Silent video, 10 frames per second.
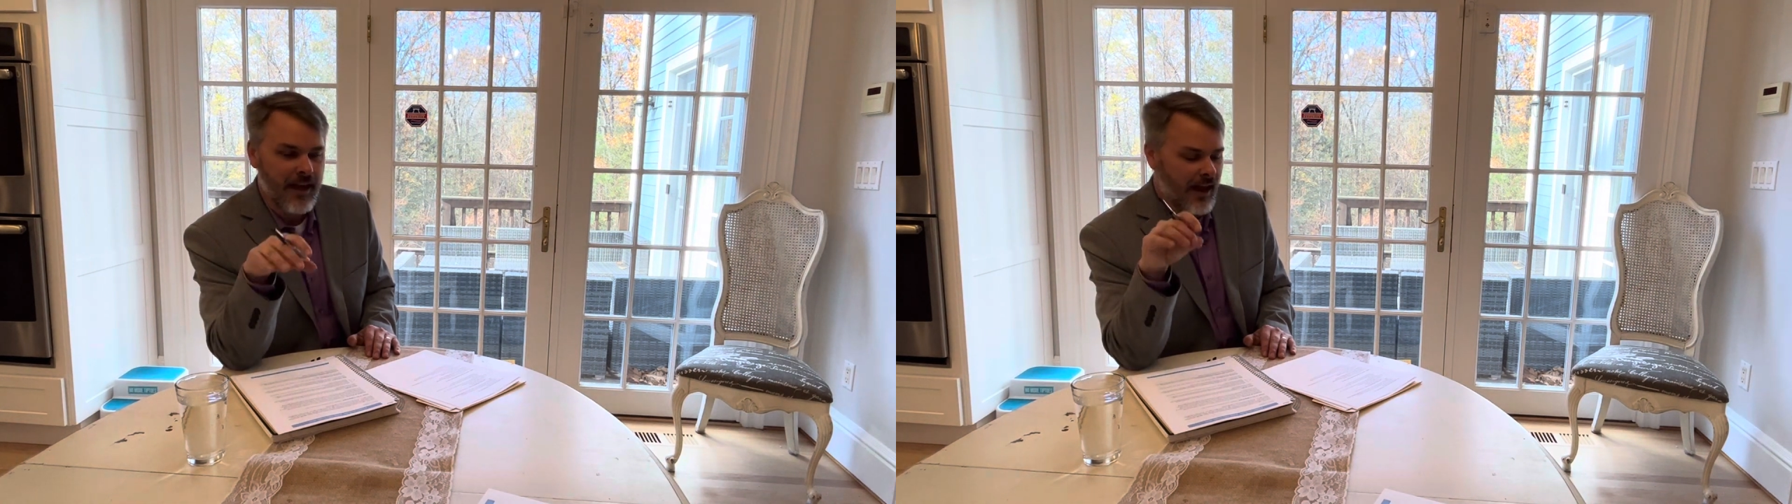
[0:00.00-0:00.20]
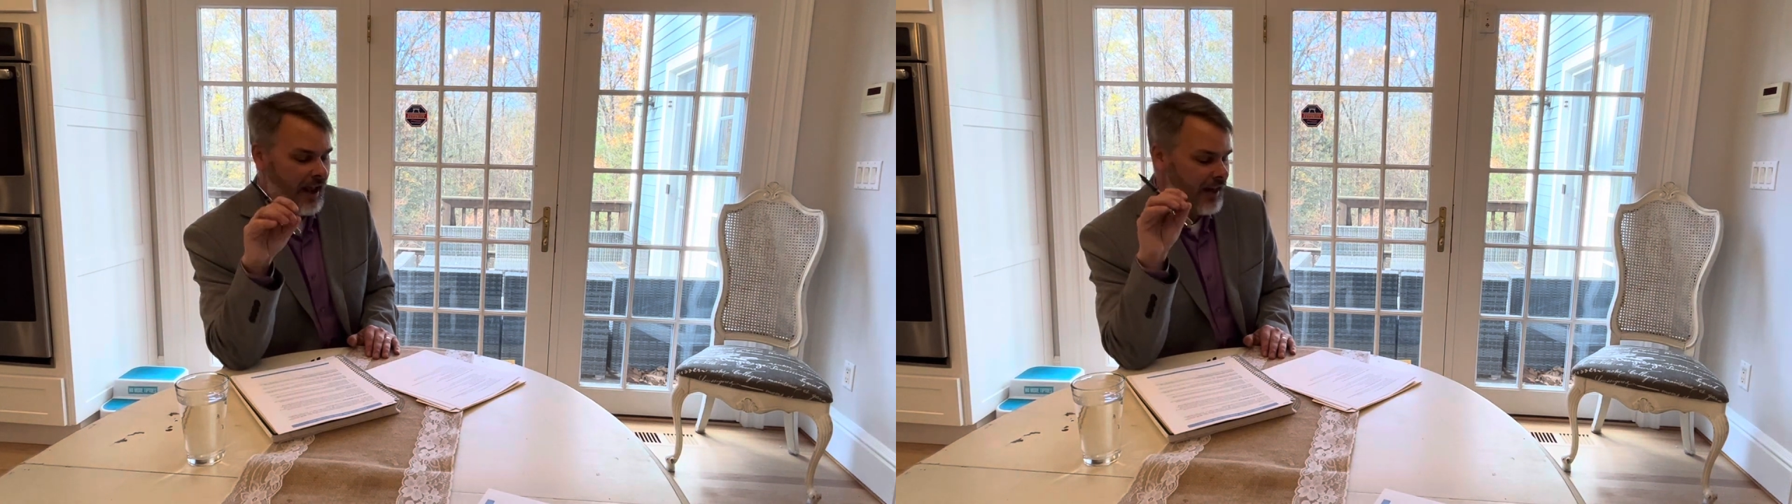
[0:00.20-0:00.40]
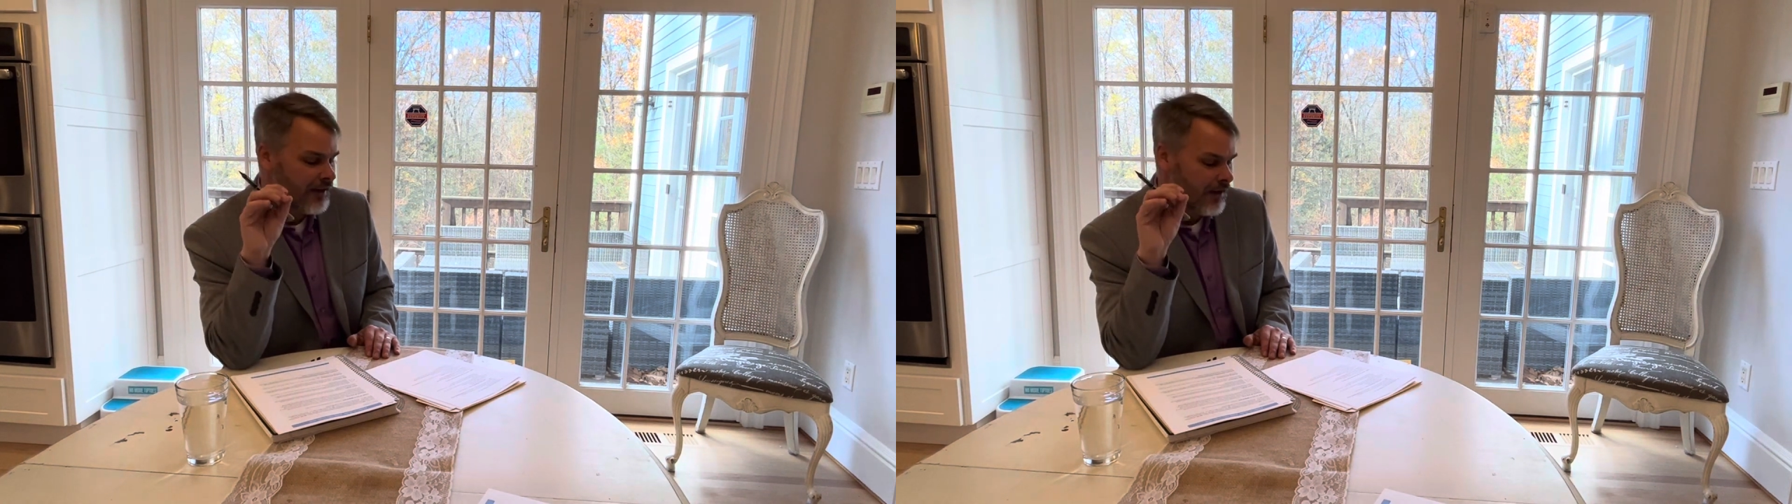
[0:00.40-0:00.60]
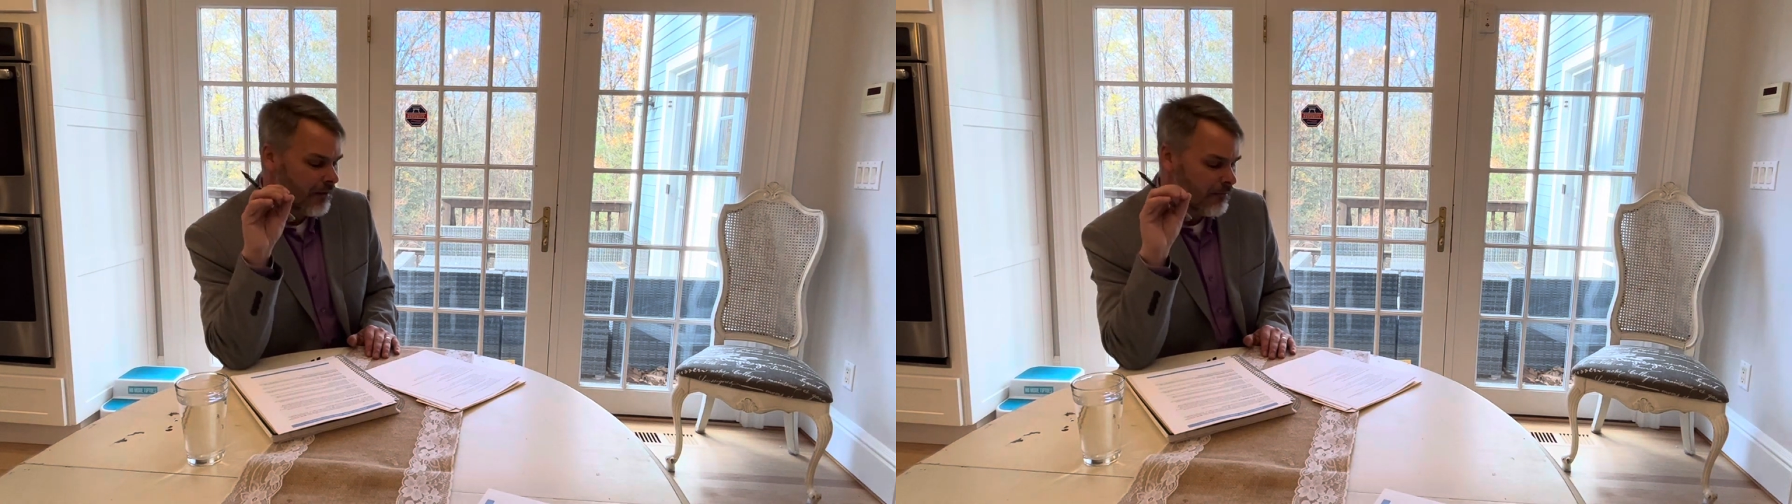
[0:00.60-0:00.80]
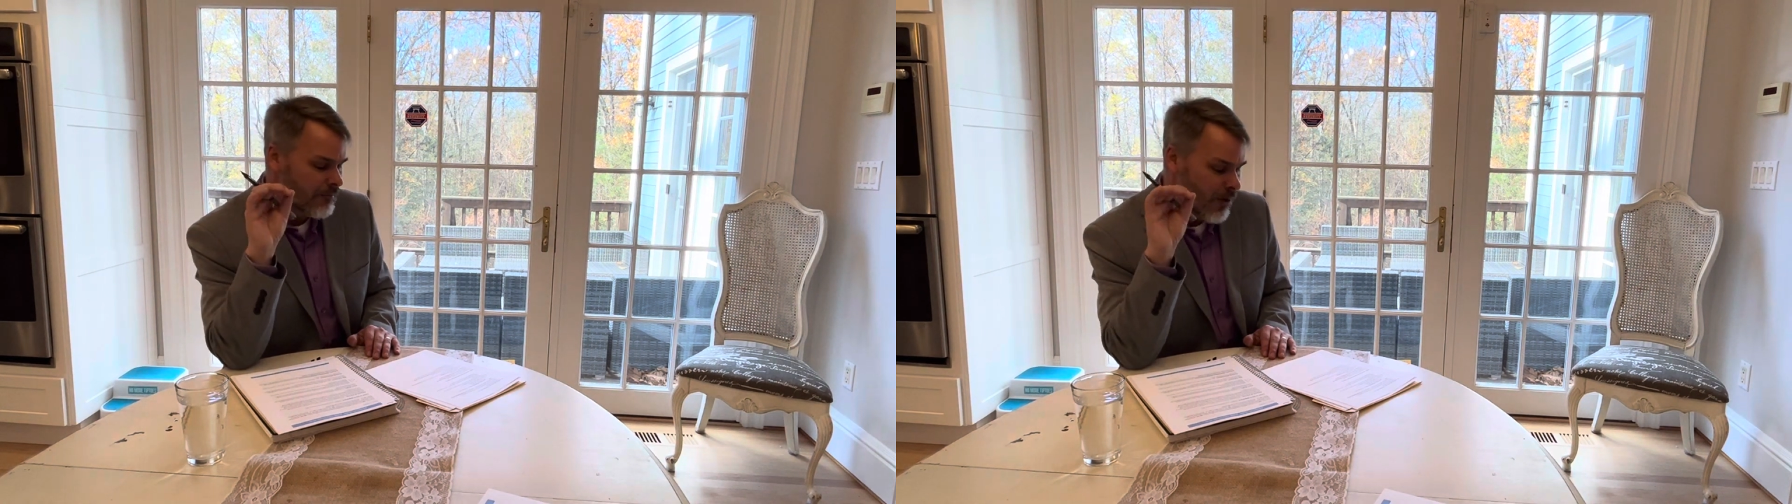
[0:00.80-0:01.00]
And
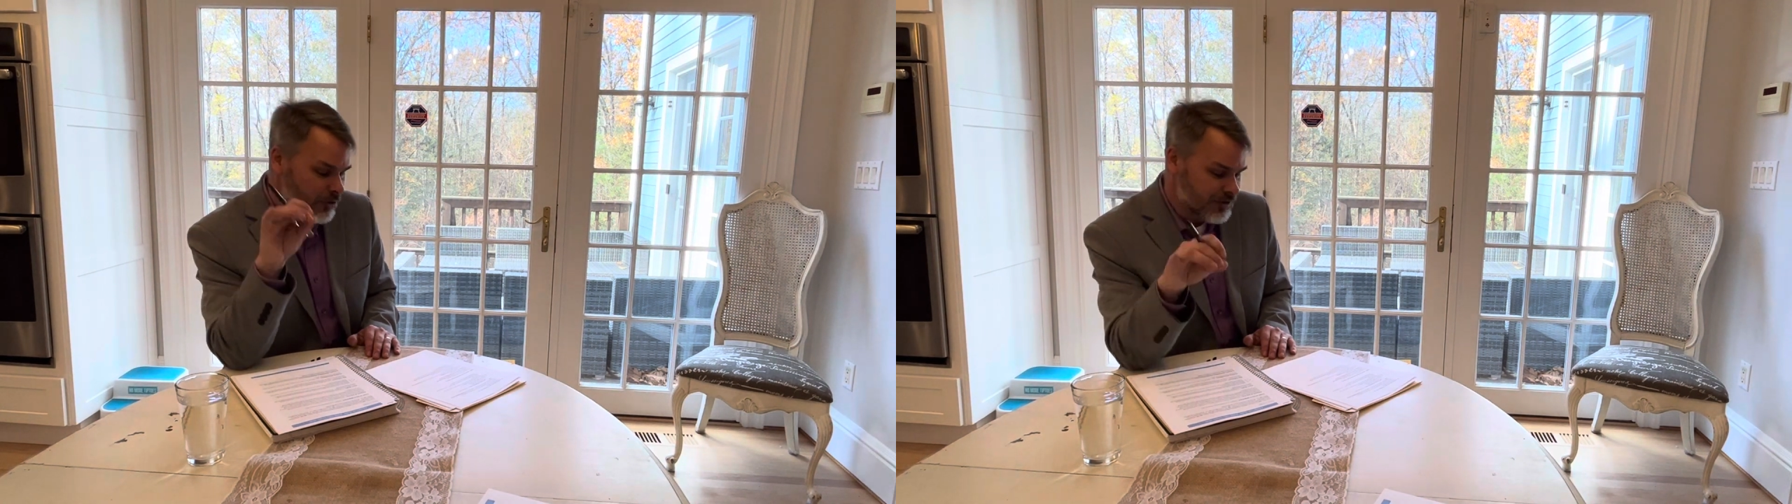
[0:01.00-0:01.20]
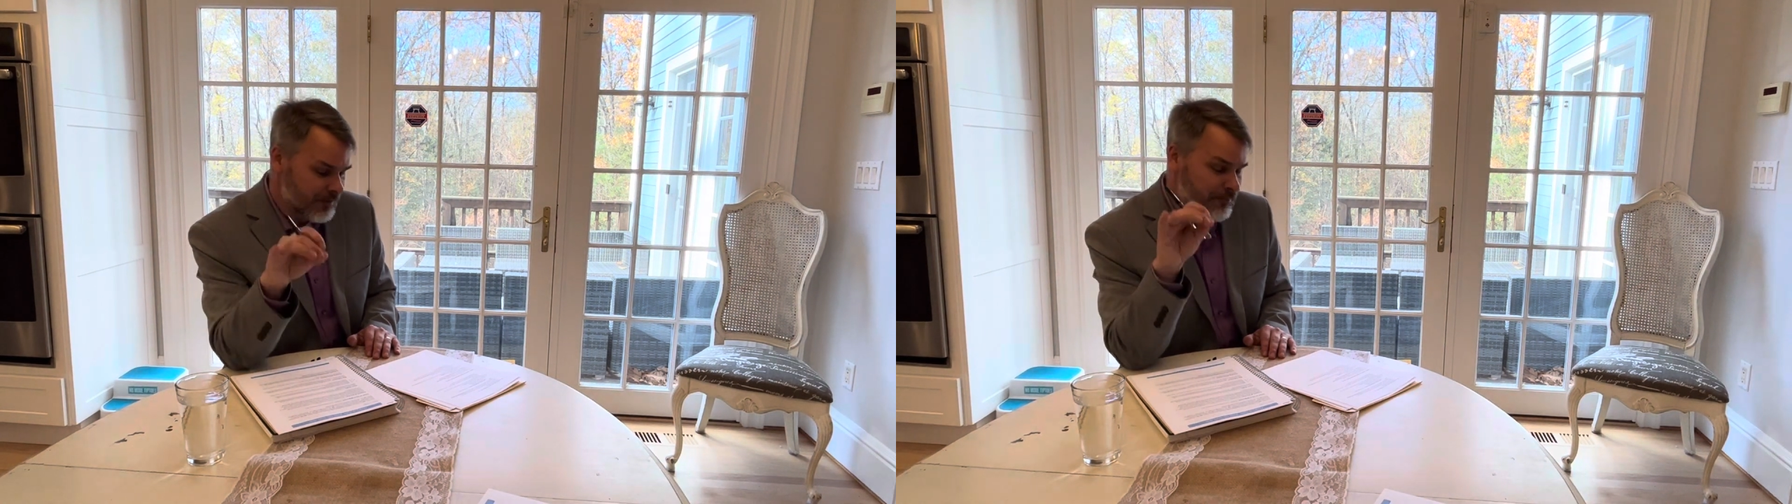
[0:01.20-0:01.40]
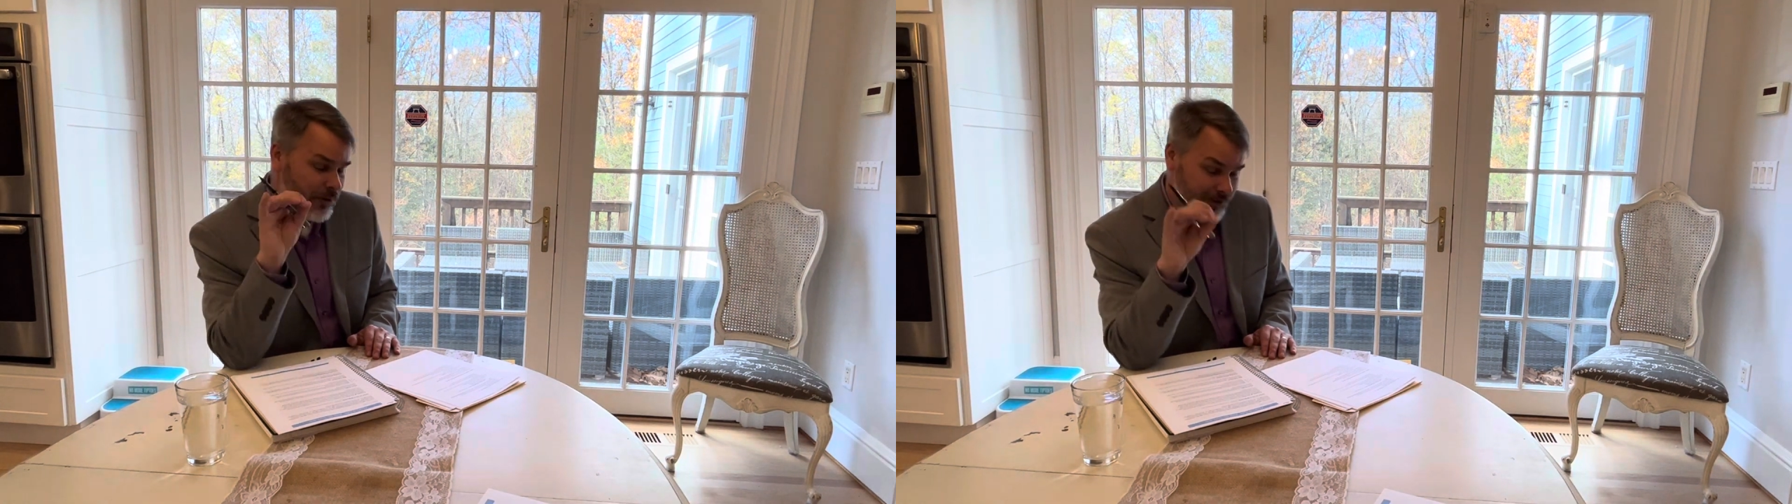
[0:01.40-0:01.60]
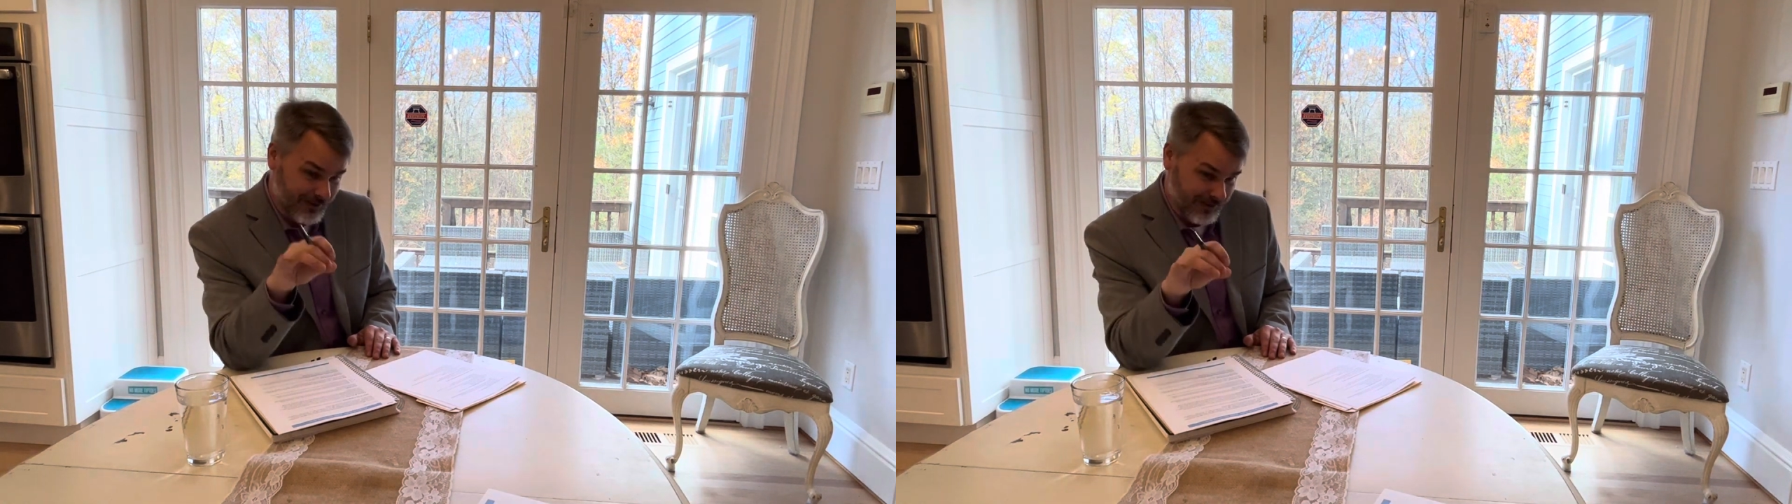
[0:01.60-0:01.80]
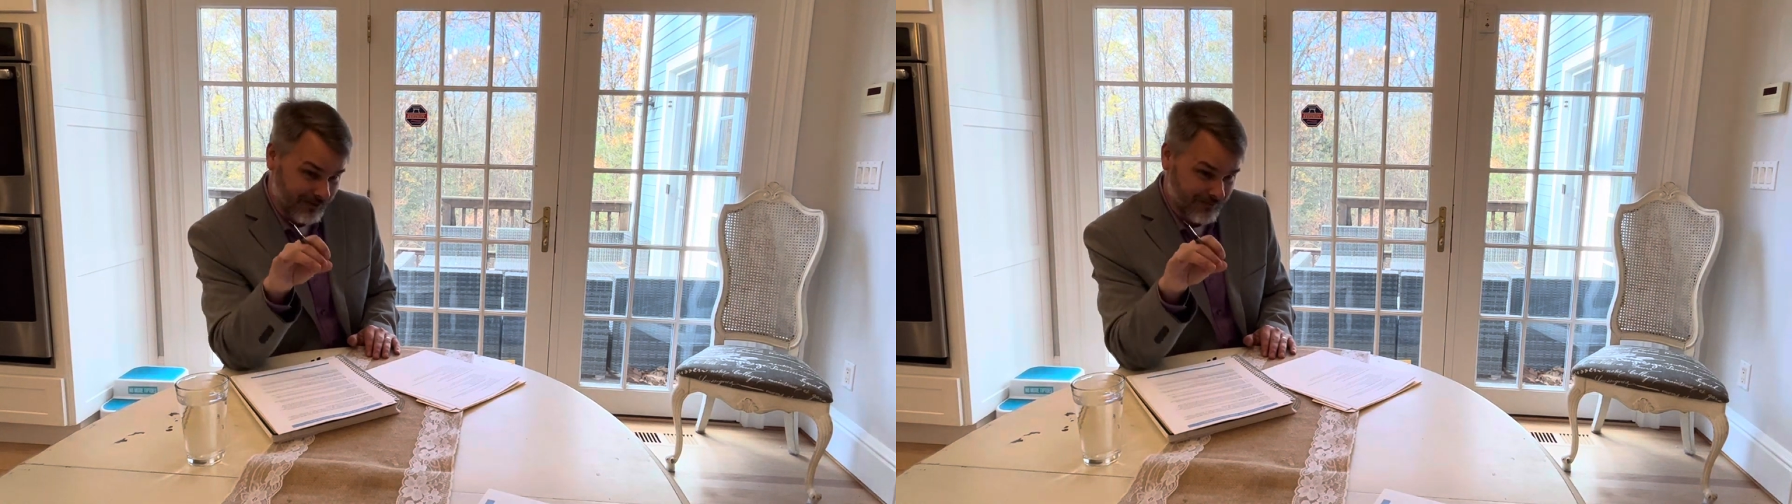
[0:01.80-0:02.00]
most importantly,